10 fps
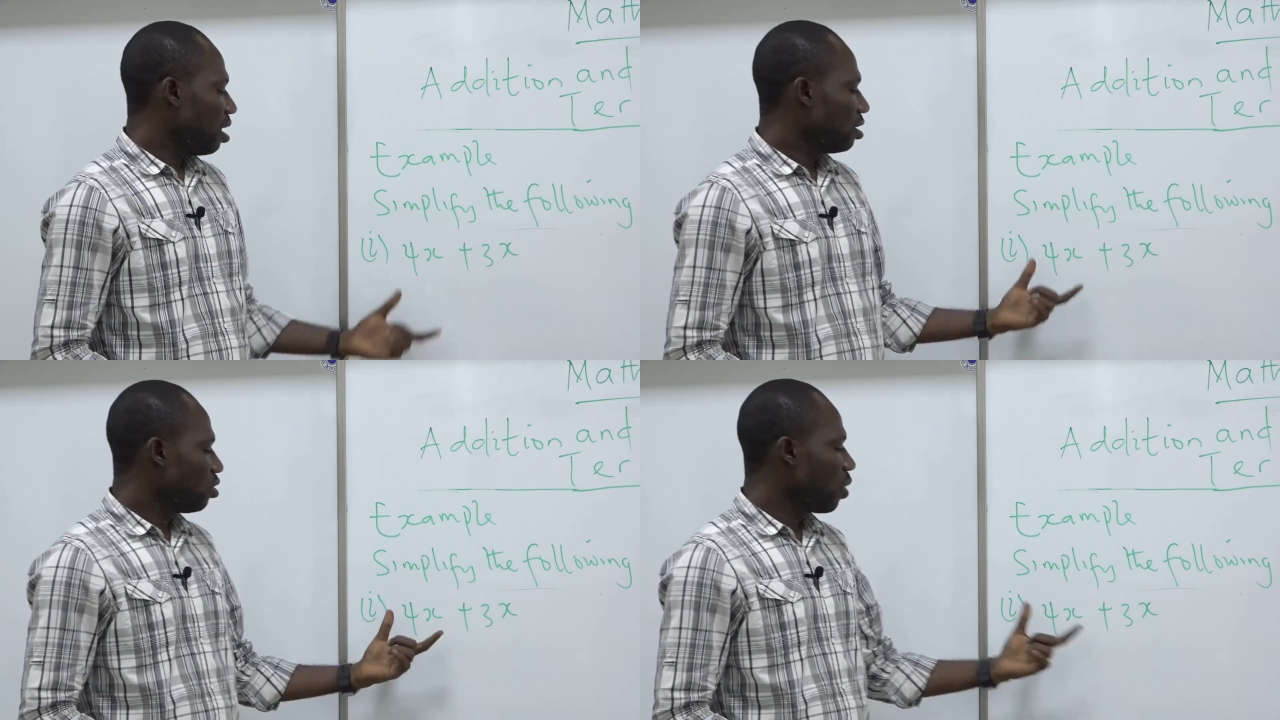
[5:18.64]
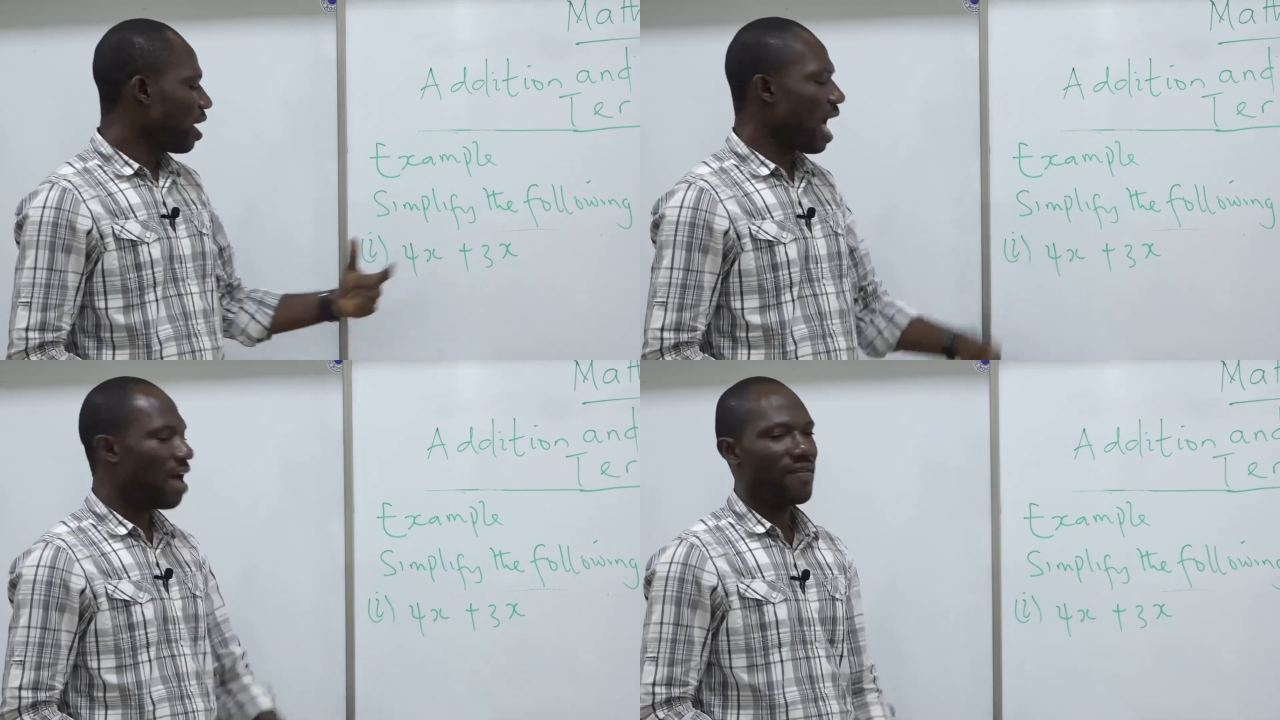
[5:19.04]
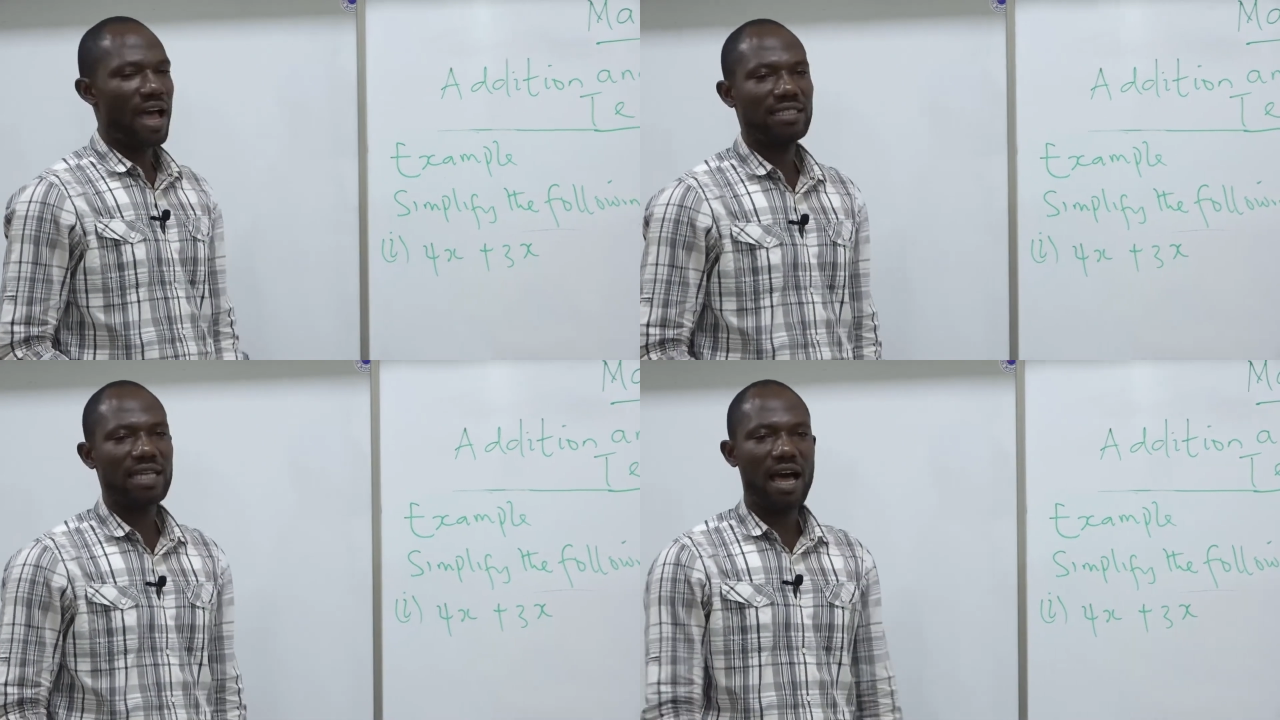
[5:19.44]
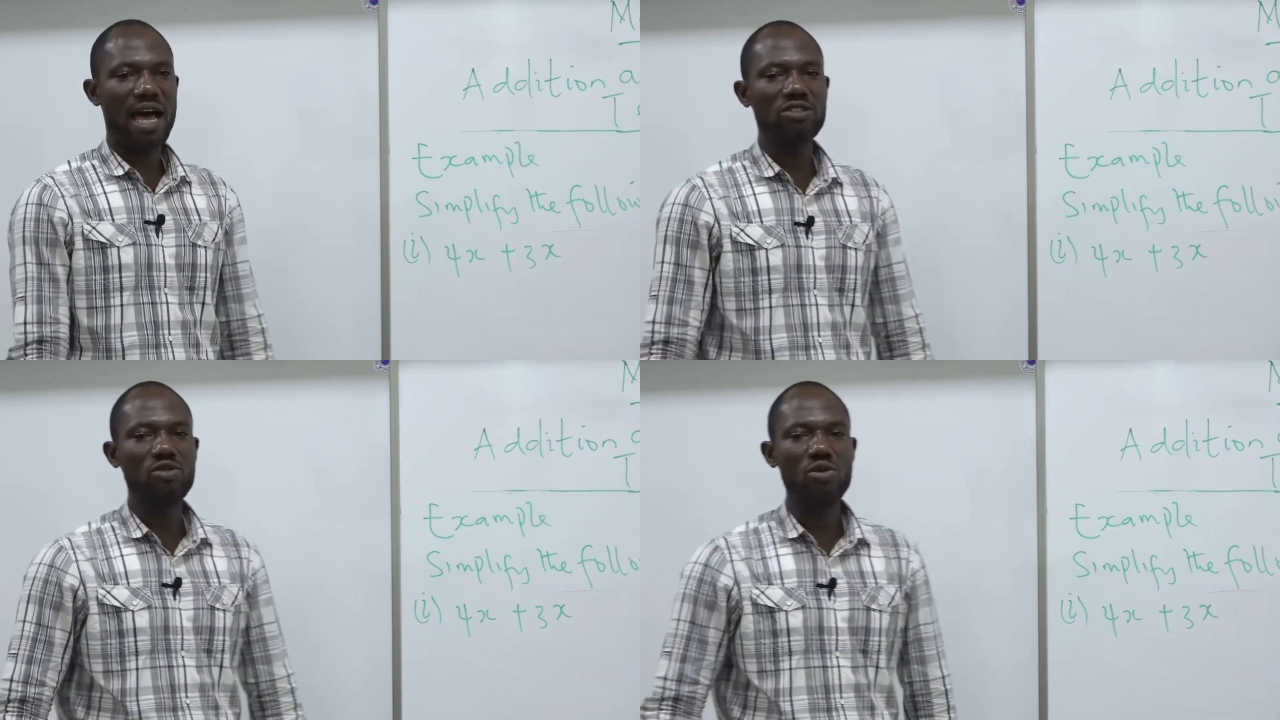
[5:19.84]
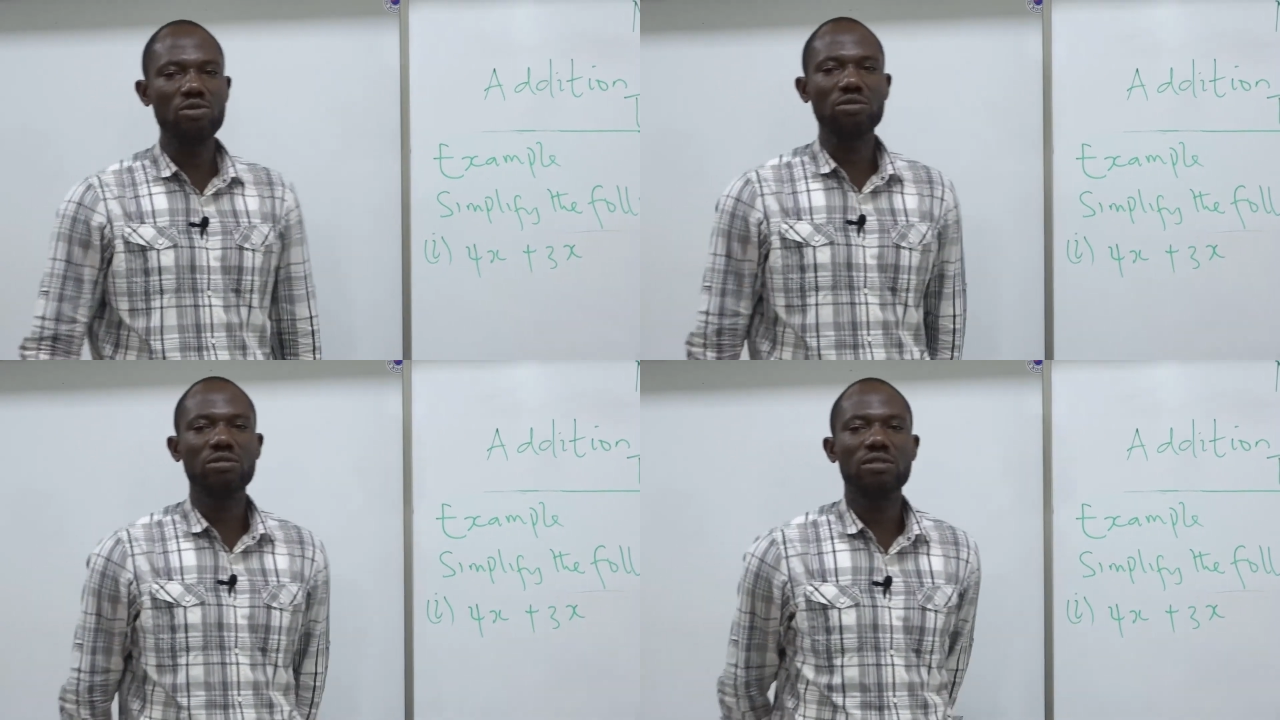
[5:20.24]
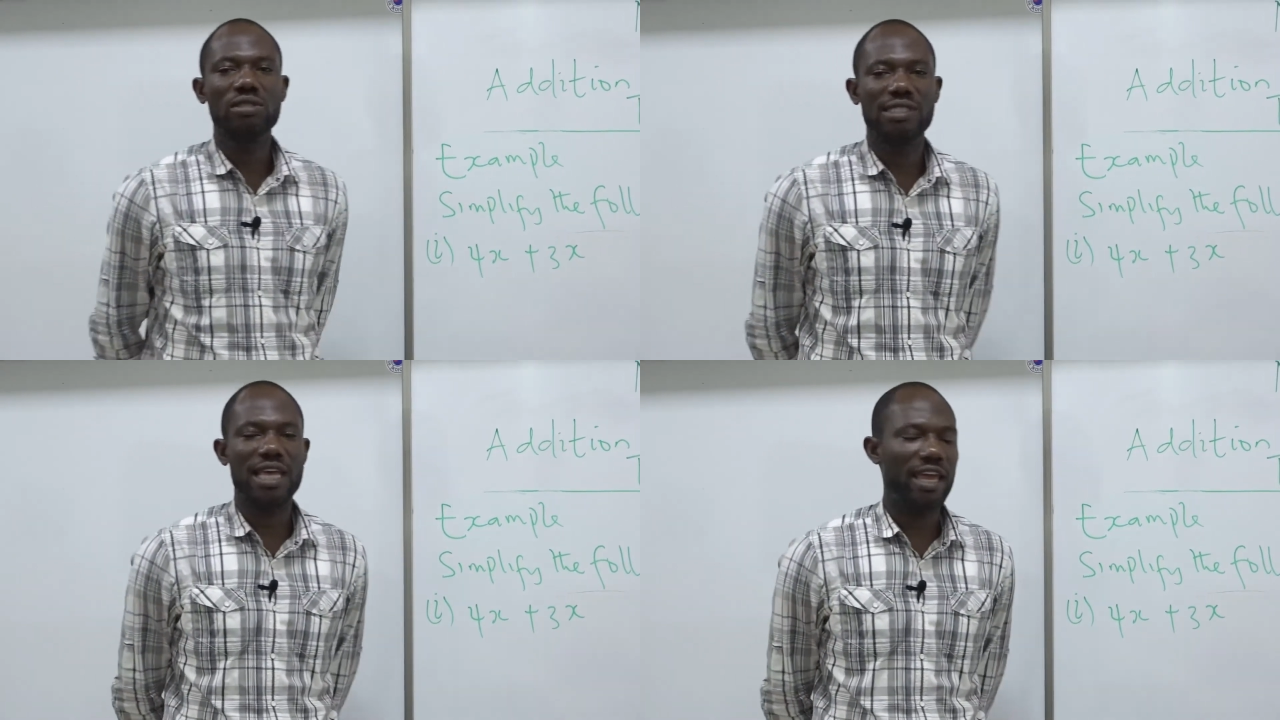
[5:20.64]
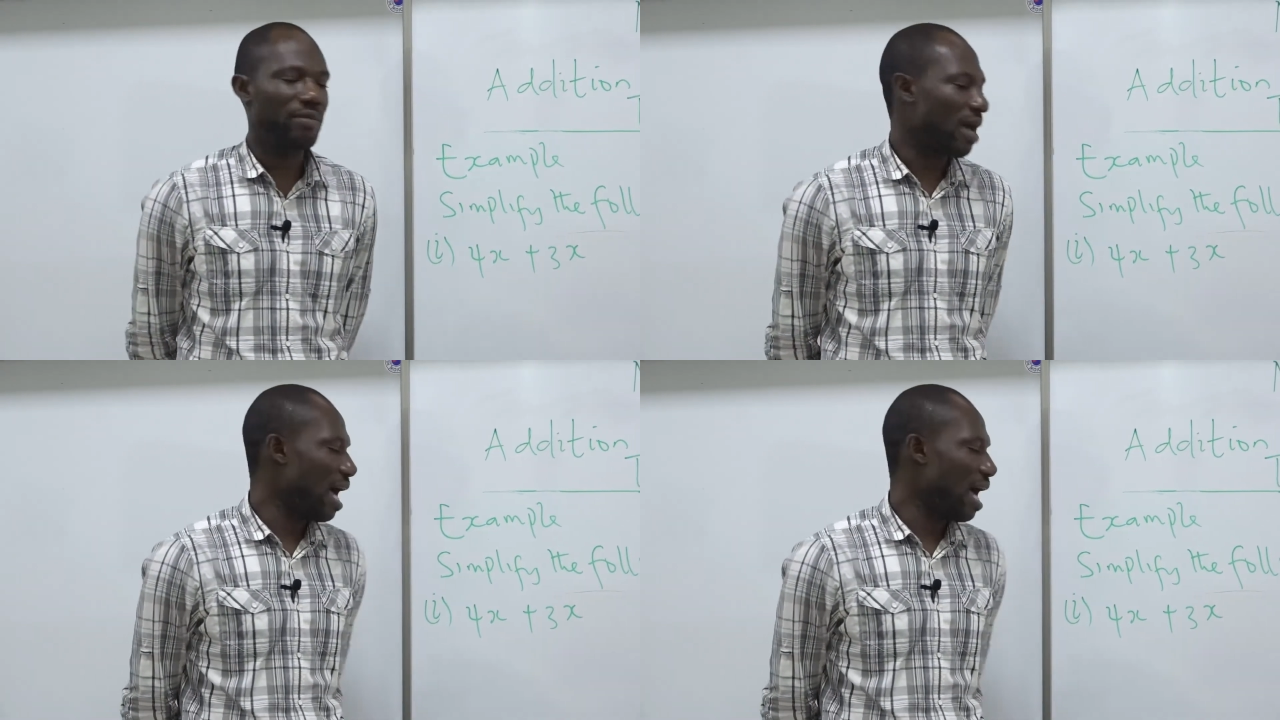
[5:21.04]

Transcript: do we have as our known term?